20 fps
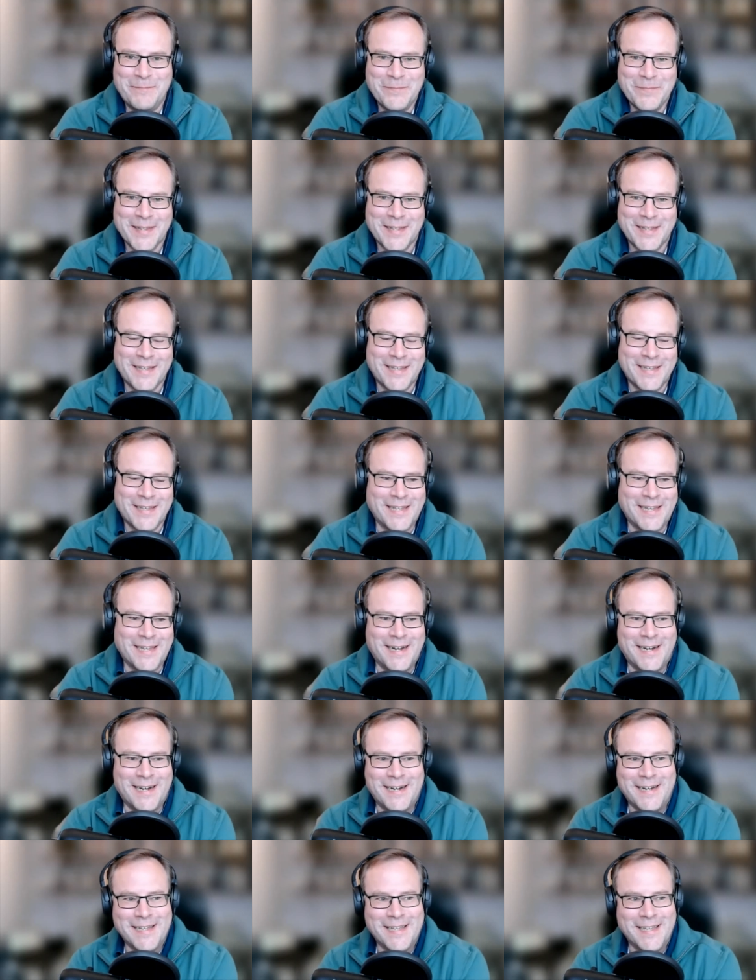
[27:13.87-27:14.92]
yeah,
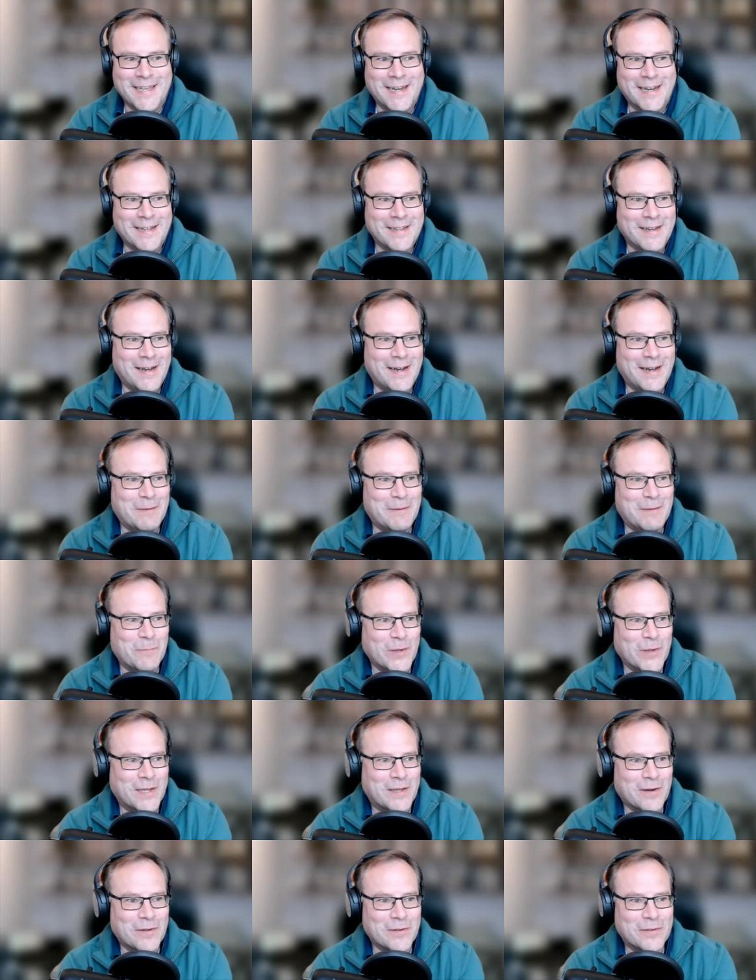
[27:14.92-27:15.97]
yeah, um, we
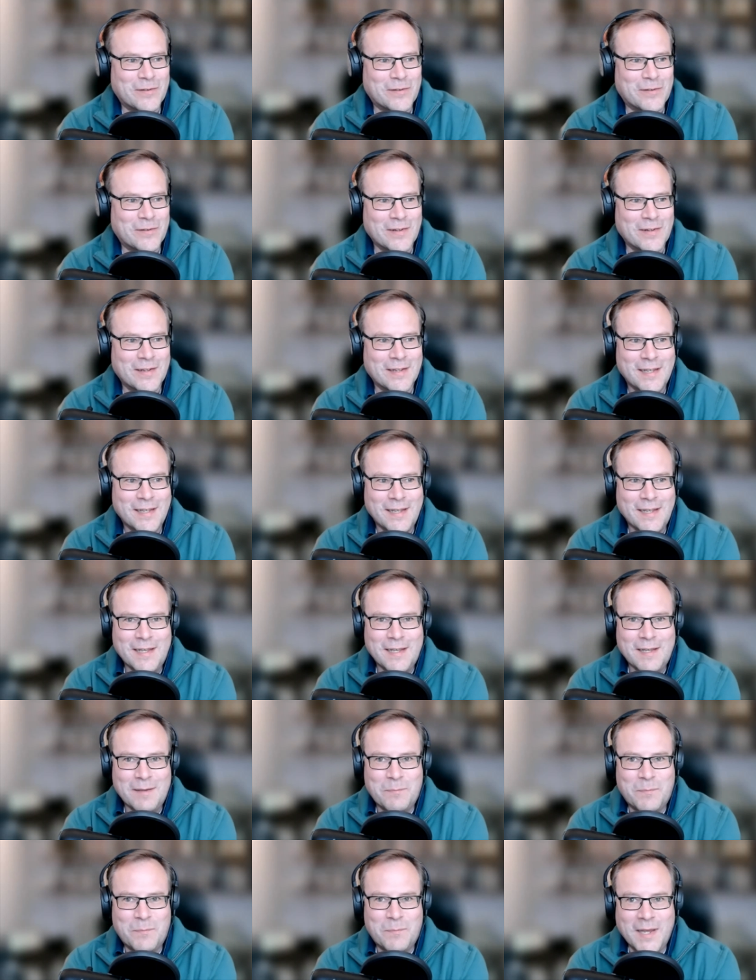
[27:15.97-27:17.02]
got
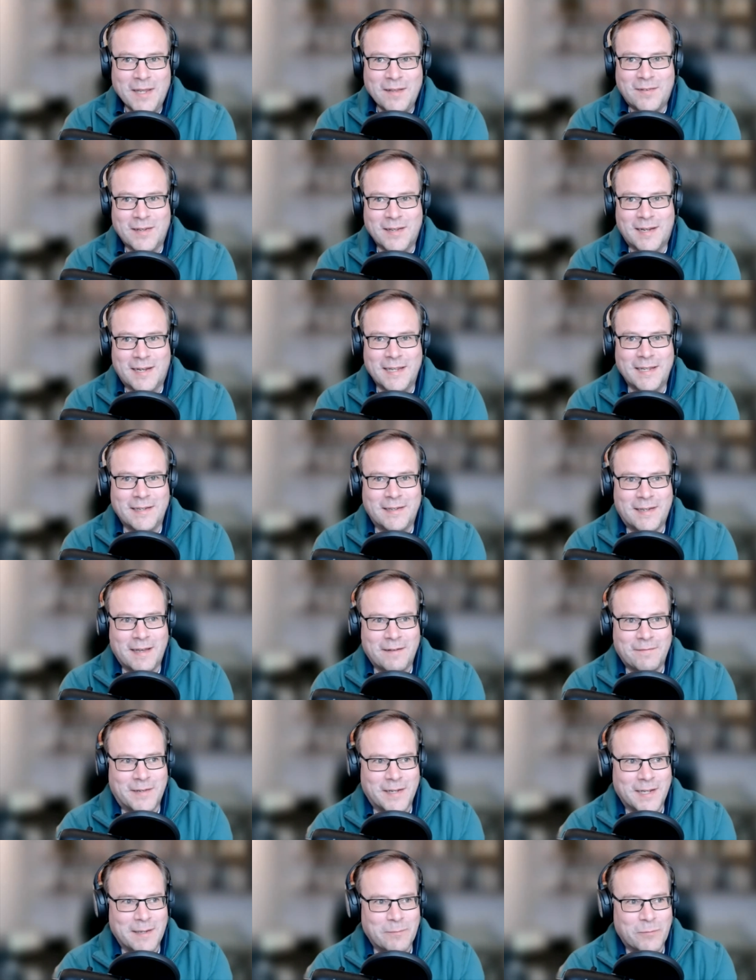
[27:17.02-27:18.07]
basically dev
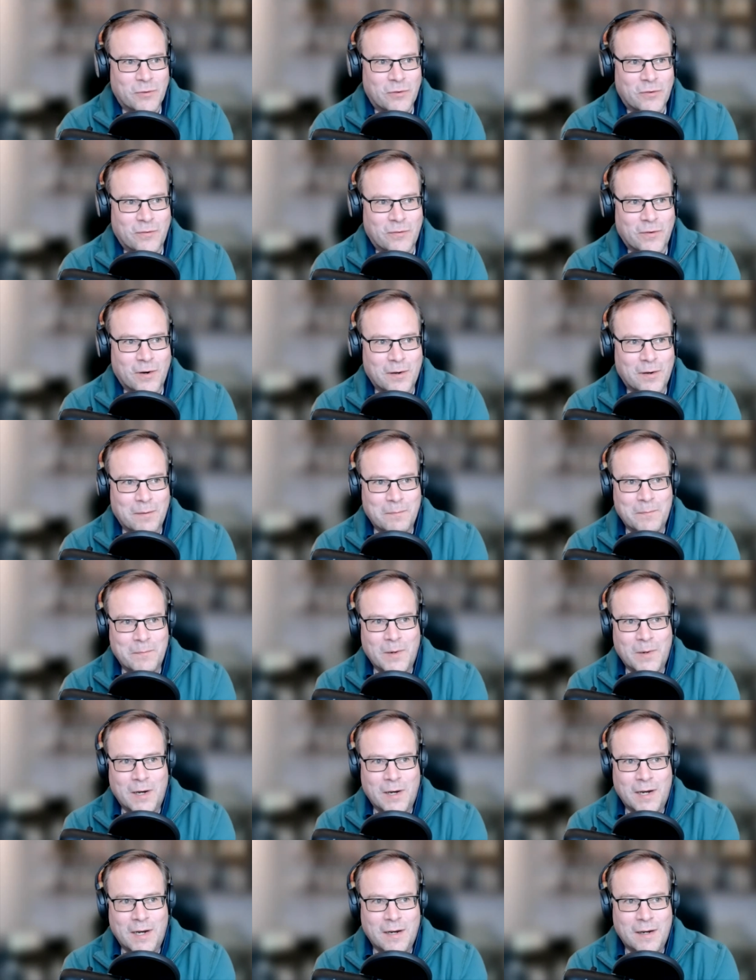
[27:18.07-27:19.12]
teams from
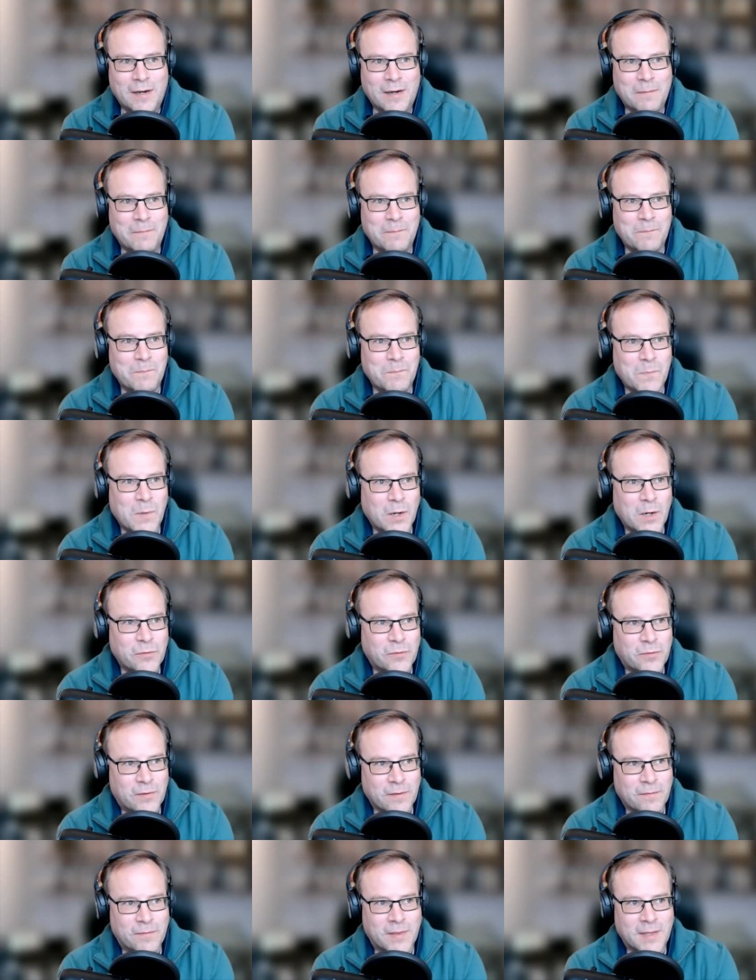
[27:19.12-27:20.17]
um, most
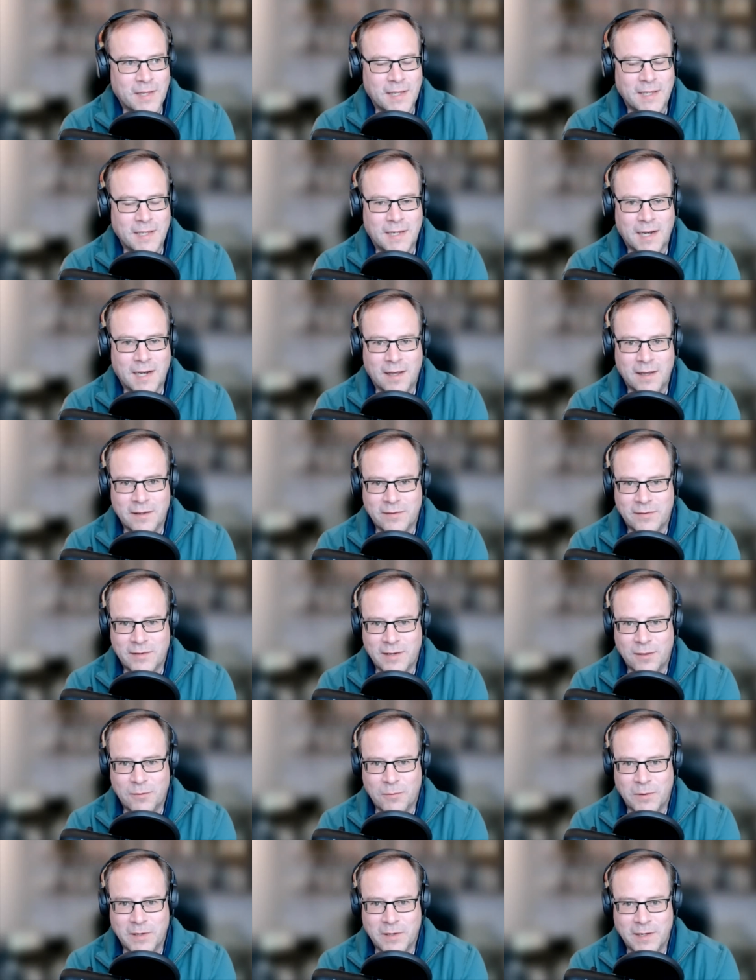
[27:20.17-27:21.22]
of the clients,
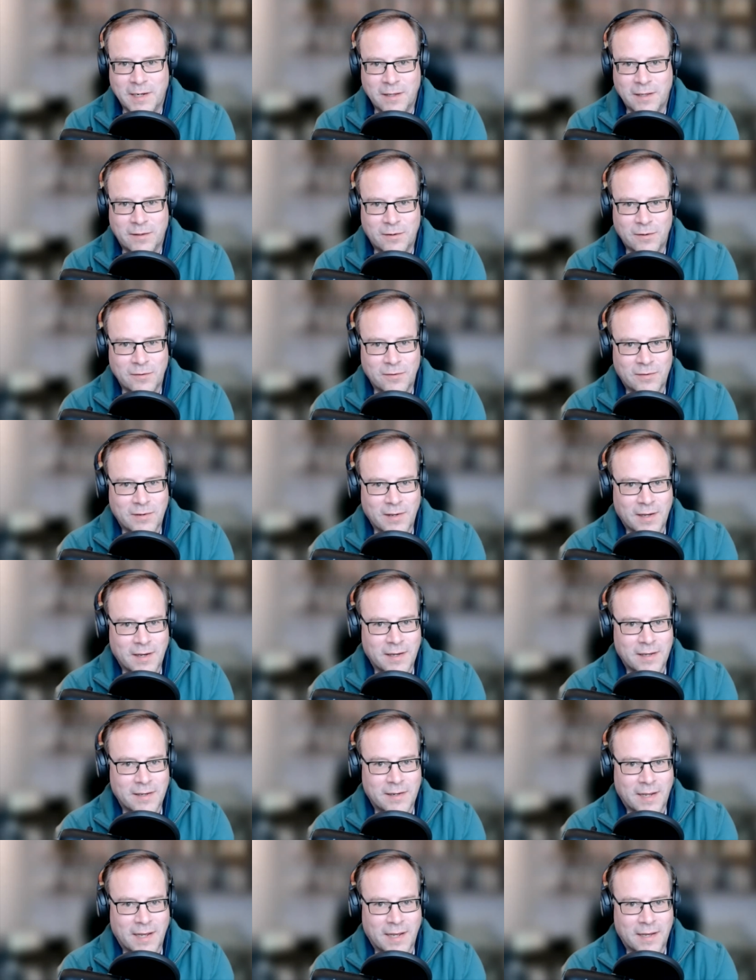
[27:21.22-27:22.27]
ETH1 and ETH2 side,
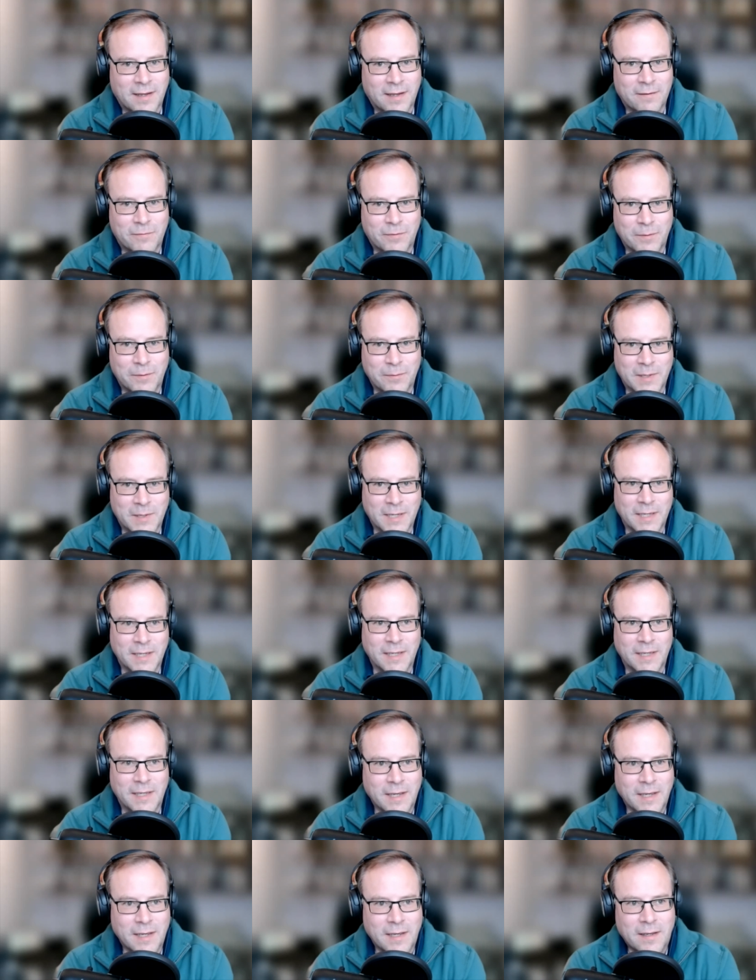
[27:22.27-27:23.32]
and from the
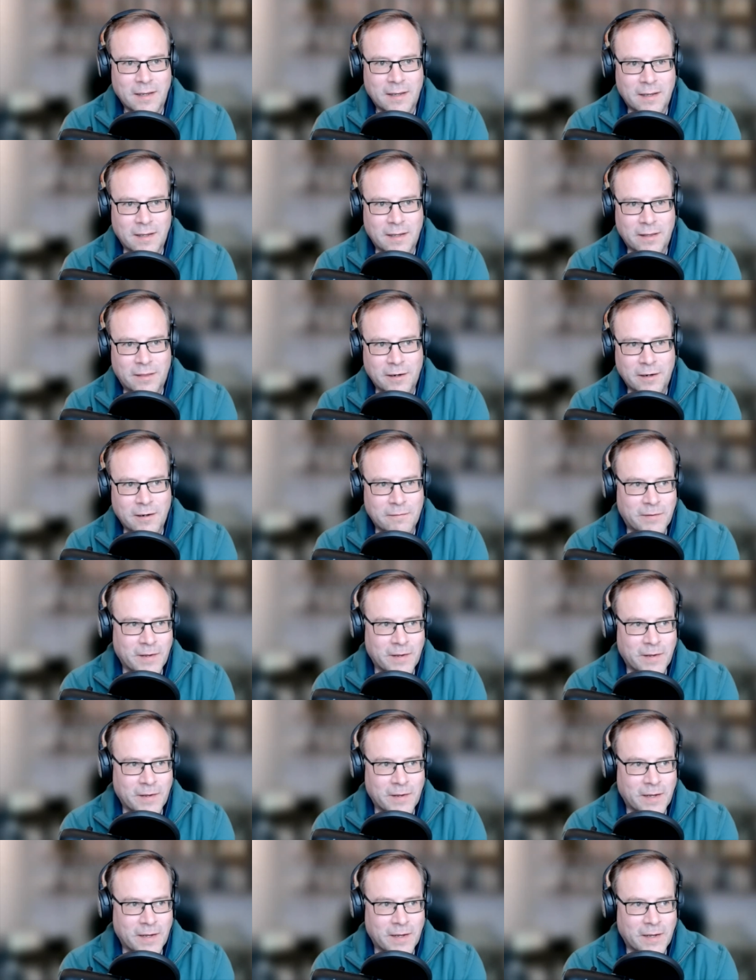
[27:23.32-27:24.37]
Ethereum
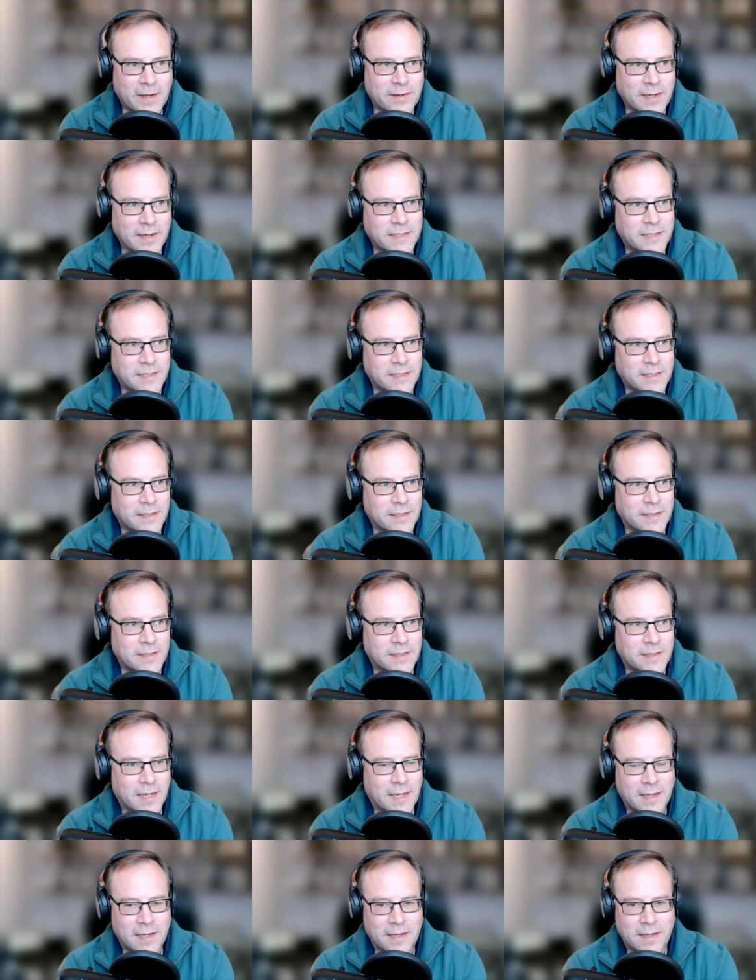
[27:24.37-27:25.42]
Foundation
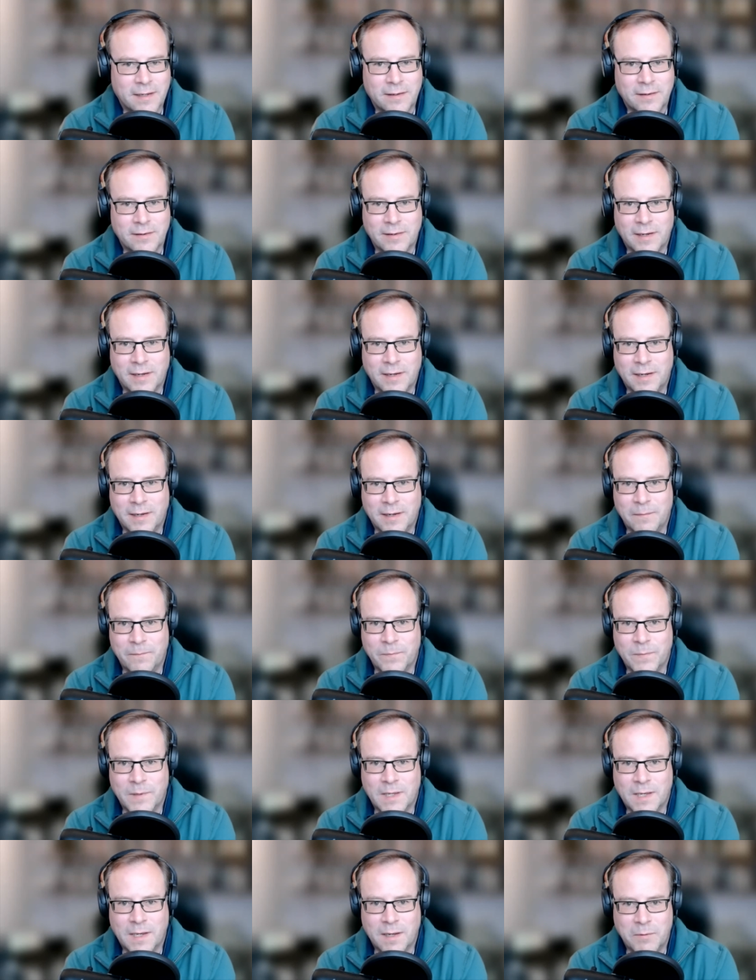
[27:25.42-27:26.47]
and a um,
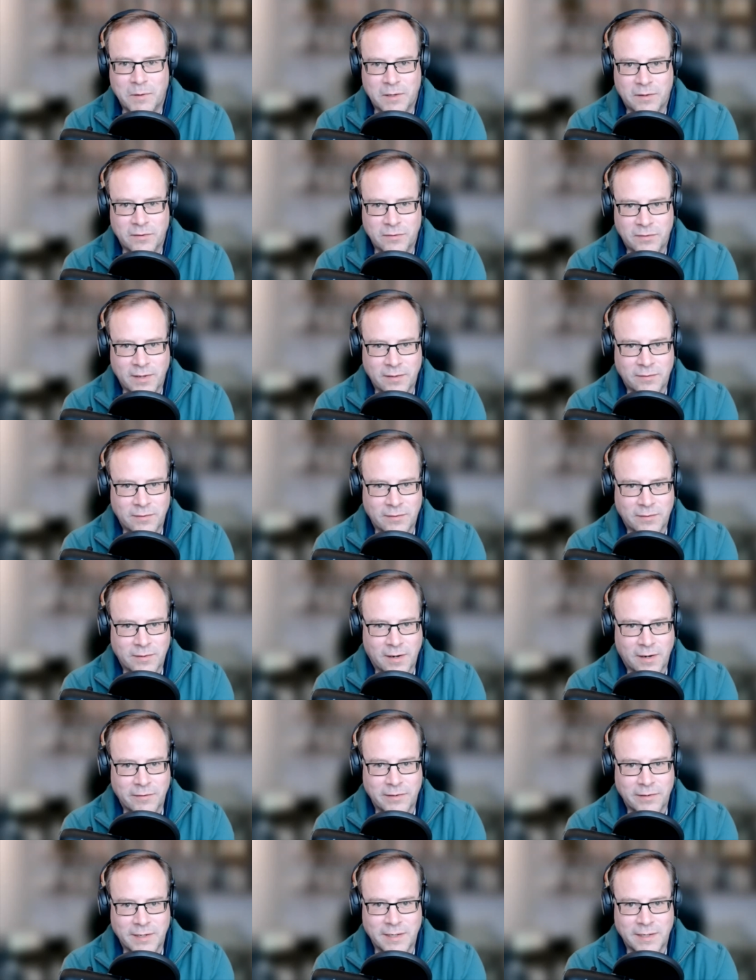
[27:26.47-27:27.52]
couple of ConsenSys
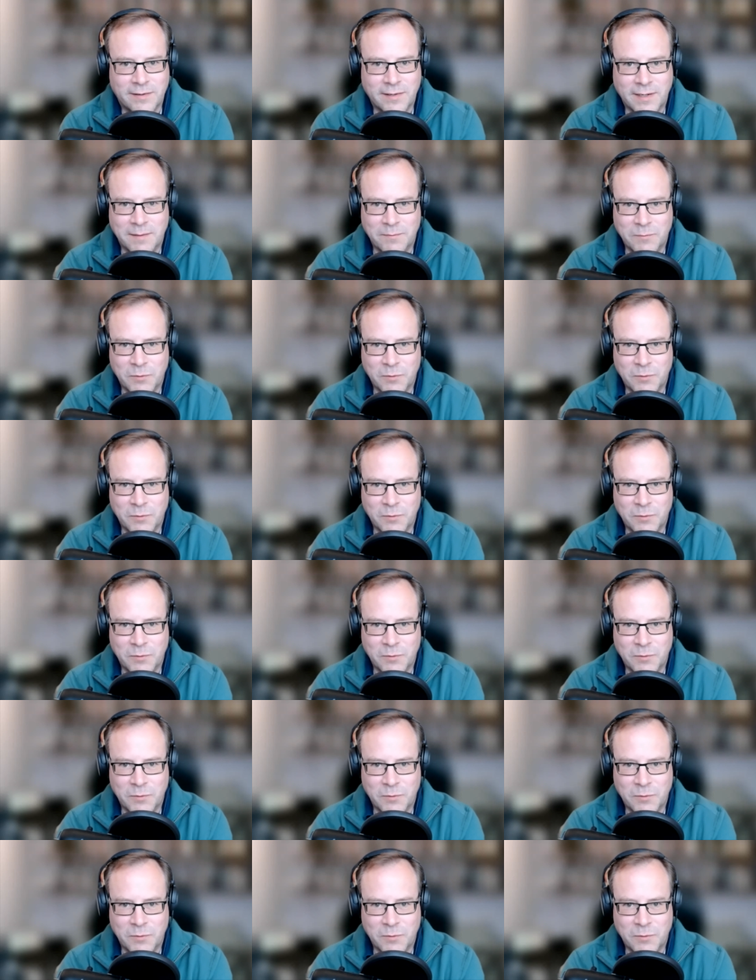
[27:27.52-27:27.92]
R&D teams